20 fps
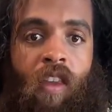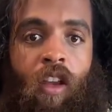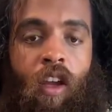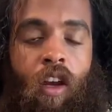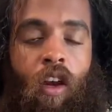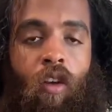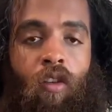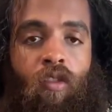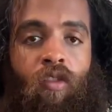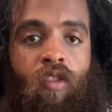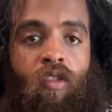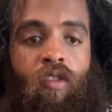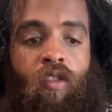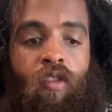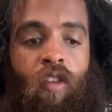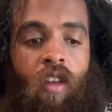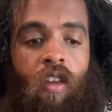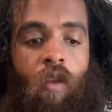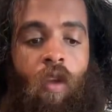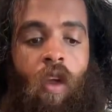The Clark
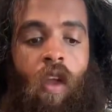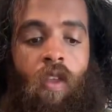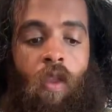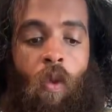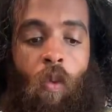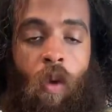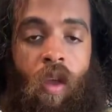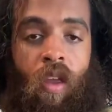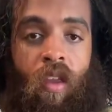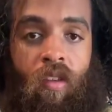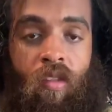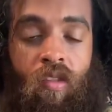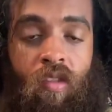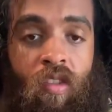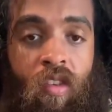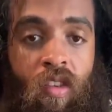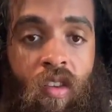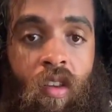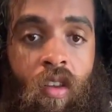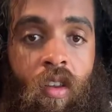sisters and the, and the
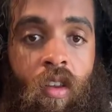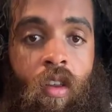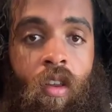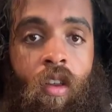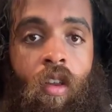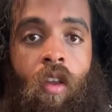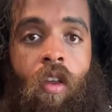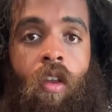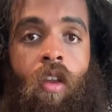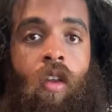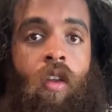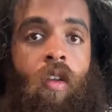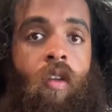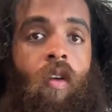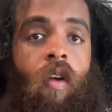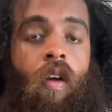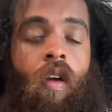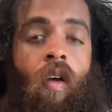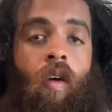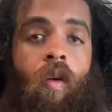Wiz
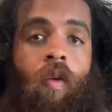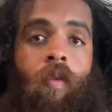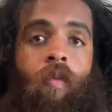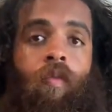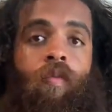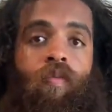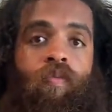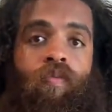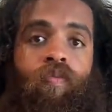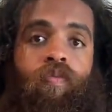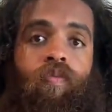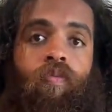um,